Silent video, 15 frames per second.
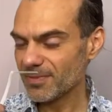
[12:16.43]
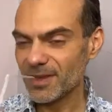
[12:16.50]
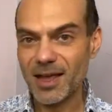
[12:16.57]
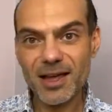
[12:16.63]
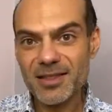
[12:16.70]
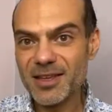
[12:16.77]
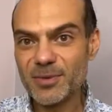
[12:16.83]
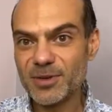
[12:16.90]

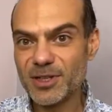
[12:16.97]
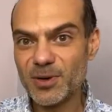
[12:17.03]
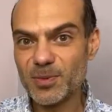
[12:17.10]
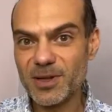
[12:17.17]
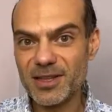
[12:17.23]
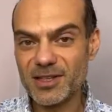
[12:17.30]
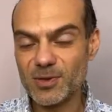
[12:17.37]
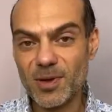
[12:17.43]
I think we're done
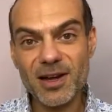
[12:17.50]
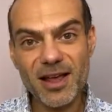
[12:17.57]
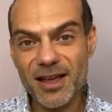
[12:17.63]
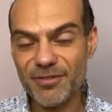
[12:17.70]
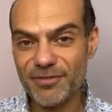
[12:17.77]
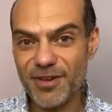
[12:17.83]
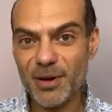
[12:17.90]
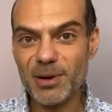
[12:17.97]
with this one. A
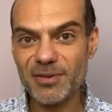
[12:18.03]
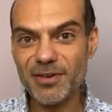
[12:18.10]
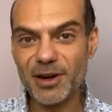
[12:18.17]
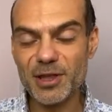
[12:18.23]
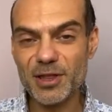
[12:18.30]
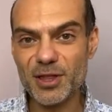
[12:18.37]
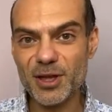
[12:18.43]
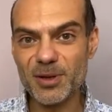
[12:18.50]
very, very
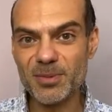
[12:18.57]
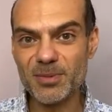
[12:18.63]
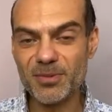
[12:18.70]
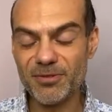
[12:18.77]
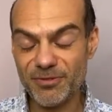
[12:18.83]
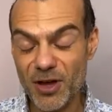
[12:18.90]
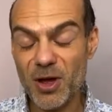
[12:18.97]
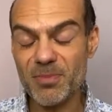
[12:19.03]
firm,
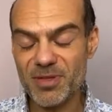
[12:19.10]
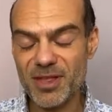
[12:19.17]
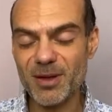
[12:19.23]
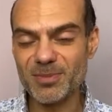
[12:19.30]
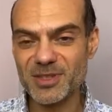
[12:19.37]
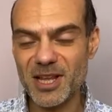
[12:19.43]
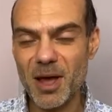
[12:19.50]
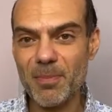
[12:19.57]
firm
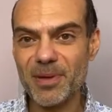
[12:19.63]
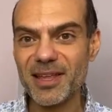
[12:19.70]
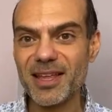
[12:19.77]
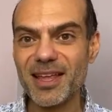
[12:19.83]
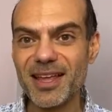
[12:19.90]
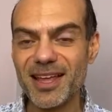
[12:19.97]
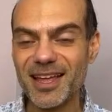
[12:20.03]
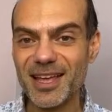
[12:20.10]
thumbs up.
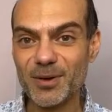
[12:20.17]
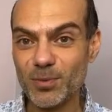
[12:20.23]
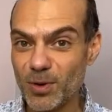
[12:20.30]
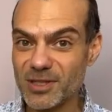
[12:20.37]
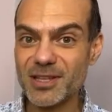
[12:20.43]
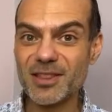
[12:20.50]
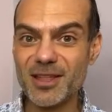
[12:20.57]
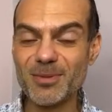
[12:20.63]
It
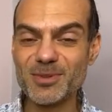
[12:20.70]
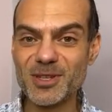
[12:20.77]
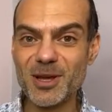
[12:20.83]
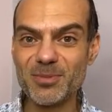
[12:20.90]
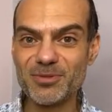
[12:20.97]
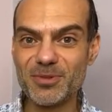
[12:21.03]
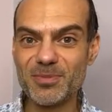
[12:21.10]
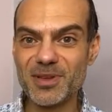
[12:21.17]
was a thumbs
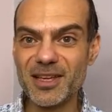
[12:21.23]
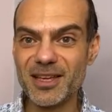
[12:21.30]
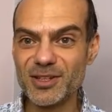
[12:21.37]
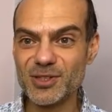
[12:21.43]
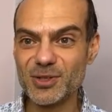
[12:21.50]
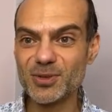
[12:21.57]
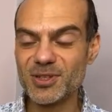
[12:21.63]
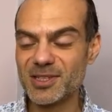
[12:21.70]
up from me as
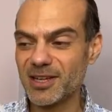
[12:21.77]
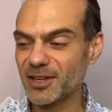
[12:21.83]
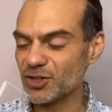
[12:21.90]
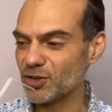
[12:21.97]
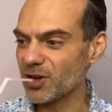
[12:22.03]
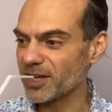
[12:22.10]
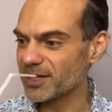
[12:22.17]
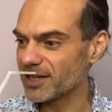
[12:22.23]
soon as I
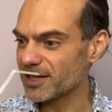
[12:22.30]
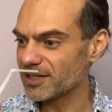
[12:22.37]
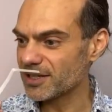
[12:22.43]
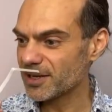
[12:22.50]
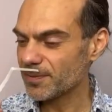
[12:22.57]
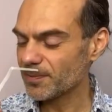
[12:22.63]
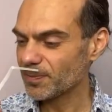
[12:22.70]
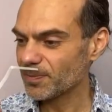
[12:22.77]
tried it.
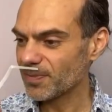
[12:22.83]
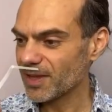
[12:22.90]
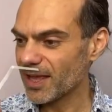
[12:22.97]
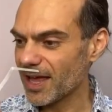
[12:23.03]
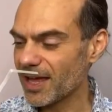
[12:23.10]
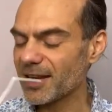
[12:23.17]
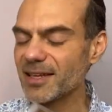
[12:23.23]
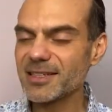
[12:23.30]

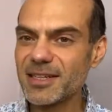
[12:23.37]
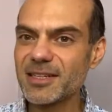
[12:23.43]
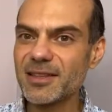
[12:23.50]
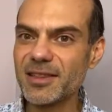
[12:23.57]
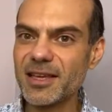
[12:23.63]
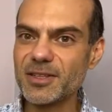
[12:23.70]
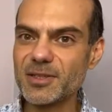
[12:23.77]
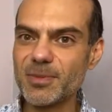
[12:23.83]
And I did
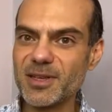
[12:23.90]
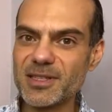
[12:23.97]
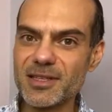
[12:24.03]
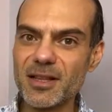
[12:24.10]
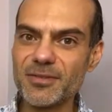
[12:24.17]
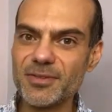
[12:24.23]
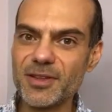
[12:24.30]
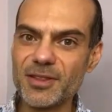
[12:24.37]
think to
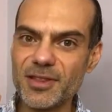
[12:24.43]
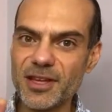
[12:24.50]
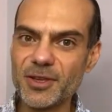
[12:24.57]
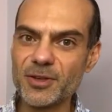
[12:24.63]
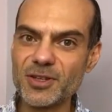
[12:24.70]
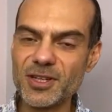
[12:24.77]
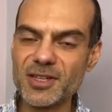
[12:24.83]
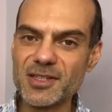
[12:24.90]
myself, thank
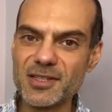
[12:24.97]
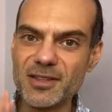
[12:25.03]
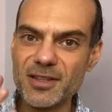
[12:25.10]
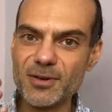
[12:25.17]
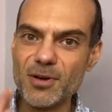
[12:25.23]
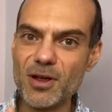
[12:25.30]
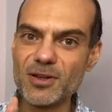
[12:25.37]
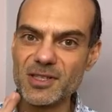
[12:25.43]
goodness
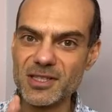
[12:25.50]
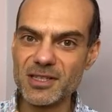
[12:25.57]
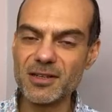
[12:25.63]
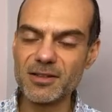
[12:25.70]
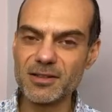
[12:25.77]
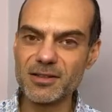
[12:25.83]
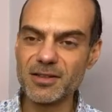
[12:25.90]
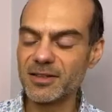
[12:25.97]
there are
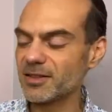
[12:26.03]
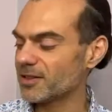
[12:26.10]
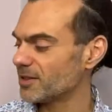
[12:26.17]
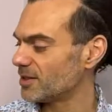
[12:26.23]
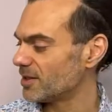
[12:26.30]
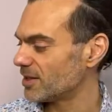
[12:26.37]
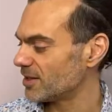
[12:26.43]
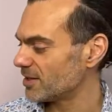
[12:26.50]
still
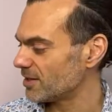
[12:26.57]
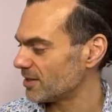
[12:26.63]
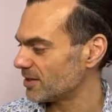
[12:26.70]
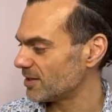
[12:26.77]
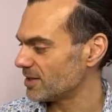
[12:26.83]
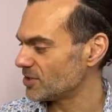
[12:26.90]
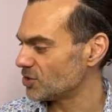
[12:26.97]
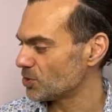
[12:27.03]
uh,
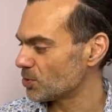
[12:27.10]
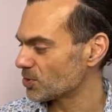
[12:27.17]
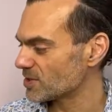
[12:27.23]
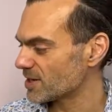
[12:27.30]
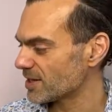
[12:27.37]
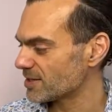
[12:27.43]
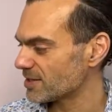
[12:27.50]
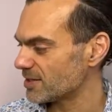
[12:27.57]
these Dior
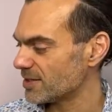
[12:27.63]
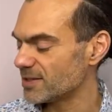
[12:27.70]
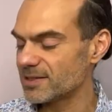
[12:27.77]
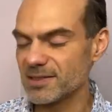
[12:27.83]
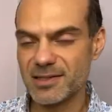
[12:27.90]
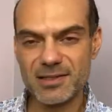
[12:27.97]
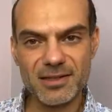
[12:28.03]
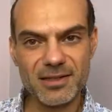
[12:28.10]
scents,
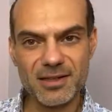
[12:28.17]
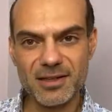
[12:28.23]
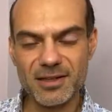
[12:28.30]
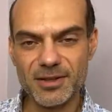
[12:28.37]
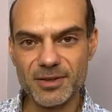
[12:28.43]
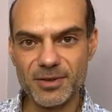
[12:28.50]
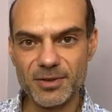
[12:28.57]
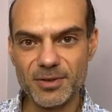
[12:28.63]
these
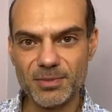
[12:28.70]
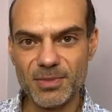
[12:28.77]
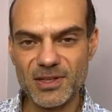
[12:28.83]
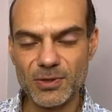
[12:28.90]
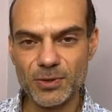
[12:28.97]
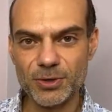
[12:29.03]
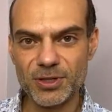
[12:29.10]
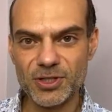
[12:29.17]
uh,
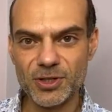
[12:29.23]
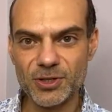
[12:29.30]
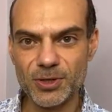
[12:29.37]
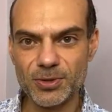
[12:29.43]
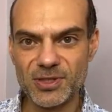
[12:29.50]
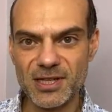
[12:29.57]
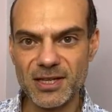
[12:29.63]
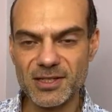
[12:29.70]
Maison Christian
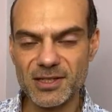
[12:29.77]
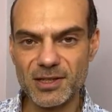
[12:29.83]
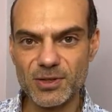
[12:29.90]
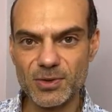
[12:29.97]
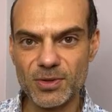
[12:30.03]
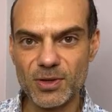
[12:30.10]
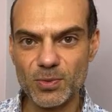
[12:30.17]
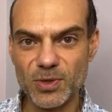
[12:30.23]
Dior scents that,
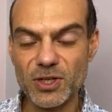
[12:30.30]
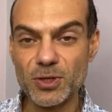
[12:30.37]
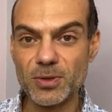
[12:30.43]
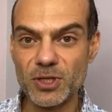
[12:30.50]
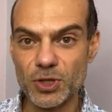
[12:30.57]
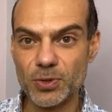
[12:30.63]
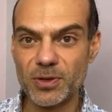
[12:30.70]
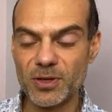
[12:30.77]
that we do
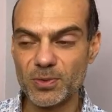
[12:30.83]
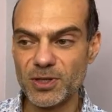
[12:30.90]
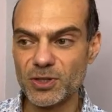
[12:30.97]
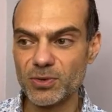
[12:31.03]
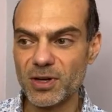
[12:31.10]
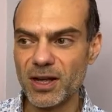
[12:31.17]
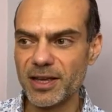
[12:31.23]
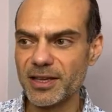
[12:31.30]
enjoy and we
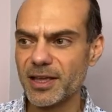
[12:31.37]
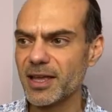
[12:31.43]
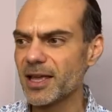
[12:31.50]
do like.